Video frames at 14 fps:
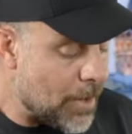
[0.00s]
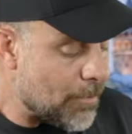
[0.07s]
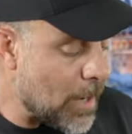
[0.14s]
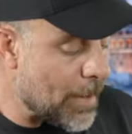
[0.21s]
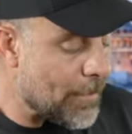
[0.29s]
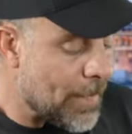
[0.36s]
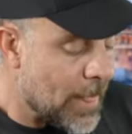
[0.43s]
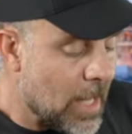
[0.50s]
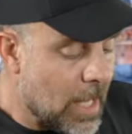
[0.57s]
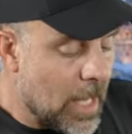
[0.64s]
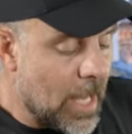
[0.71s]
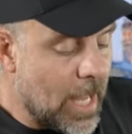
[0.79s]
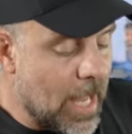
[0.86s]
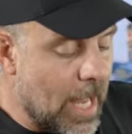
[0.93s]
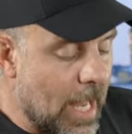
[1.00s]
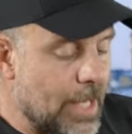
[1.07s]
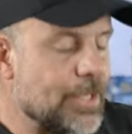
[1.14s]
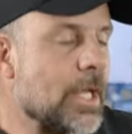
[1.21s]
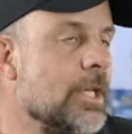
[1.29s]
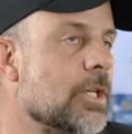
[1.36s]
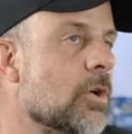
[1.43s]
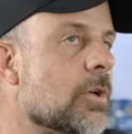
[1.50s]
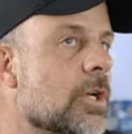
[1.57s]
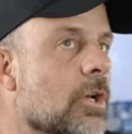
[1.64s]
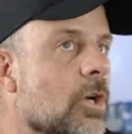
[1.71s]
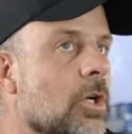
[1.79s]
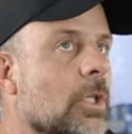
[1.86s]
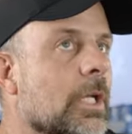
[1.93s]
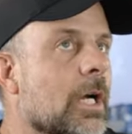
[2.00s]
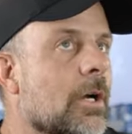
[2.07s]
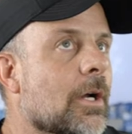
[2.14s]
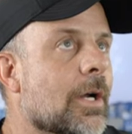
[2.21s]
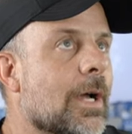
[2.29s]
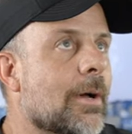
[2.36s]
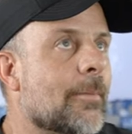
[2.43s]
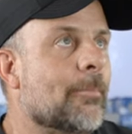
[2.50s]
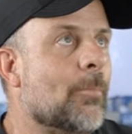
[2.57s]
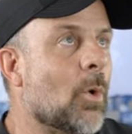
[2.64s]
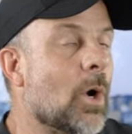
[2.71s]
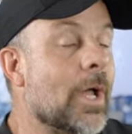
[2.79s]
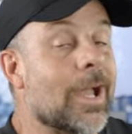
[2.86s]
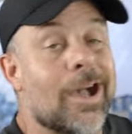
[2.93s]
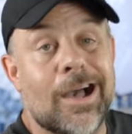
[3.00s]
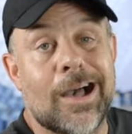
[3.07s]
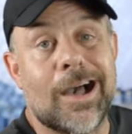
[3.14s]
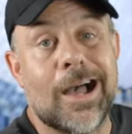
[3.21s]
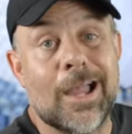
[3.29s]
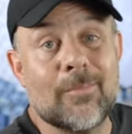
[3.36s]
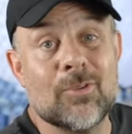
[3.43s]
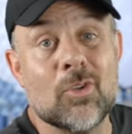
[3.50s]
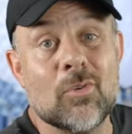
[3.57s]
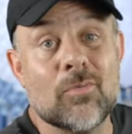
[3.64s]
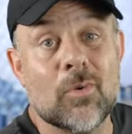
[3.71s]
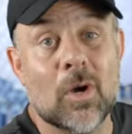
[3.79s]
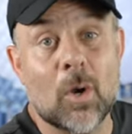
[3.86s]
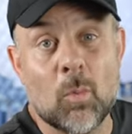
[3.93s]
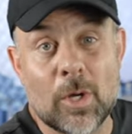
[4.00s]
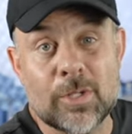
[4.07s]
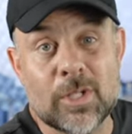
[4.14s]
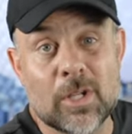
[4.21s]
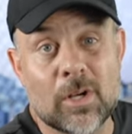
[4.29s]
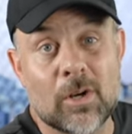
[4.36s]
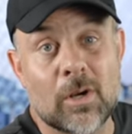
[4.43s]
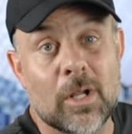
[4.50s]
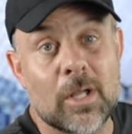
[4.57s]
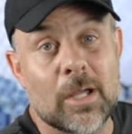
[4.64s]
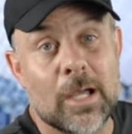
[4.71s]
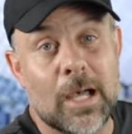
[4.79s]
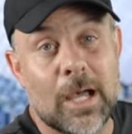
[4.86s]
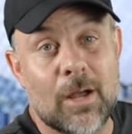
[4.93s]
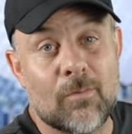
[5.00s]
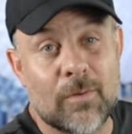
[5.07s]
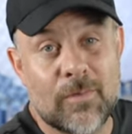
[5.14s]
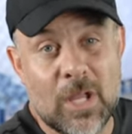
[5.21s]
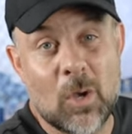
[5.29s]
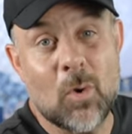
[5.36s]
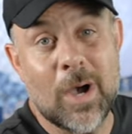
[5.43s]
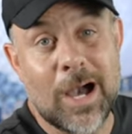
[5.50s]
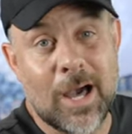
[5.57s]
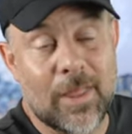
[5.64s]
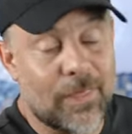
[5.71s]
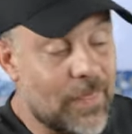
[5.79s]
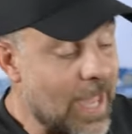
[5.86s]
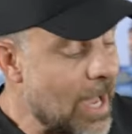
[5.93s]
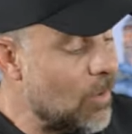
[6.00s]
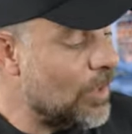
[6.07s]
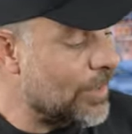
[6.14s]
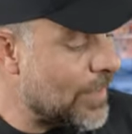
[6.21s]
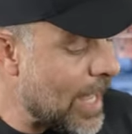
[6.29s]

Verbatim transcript: But as I noted earlier, boy, I'm due for a one-year uh, review on that one.